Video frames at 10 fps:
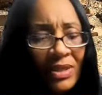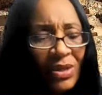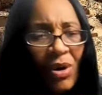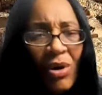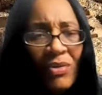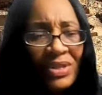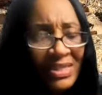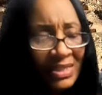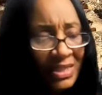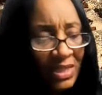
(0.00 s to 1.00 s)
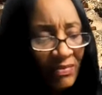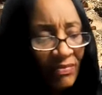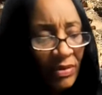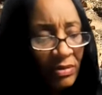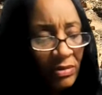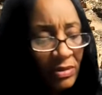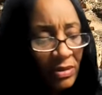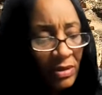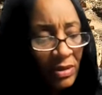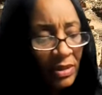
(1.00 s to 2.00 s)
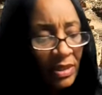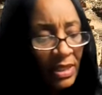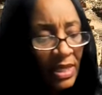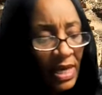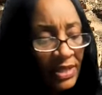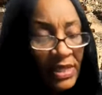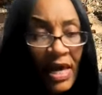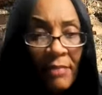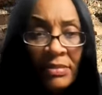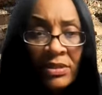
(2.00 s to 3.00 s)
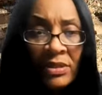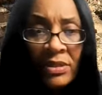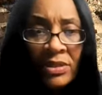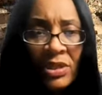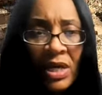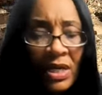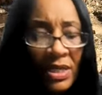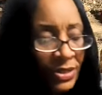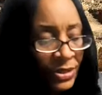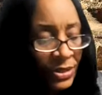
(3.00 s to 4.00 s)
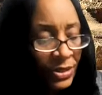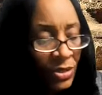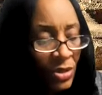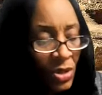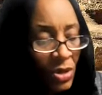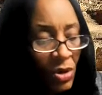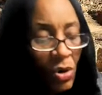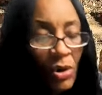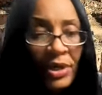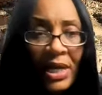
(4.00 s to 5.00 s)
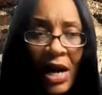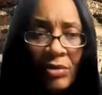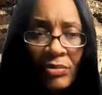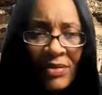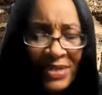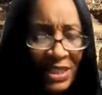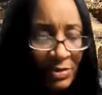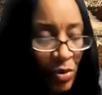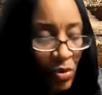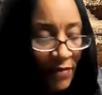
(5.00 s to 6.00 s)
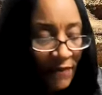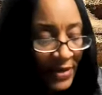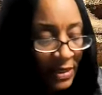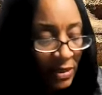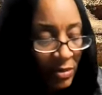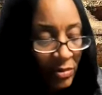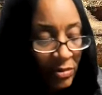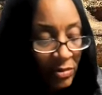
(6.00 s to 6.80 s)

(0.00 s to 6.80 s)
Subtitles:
that all this evil has happened to us on account of this poor fellow.